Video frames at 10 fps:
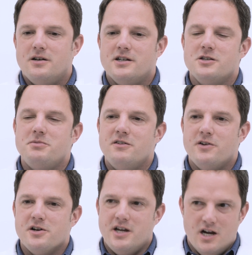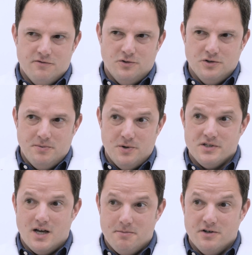Also, being very careful in the
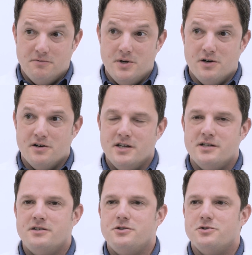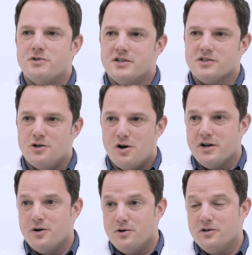postoperative period to address
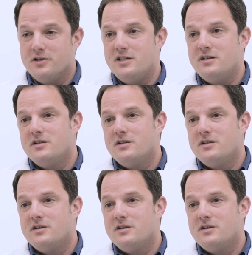scarring early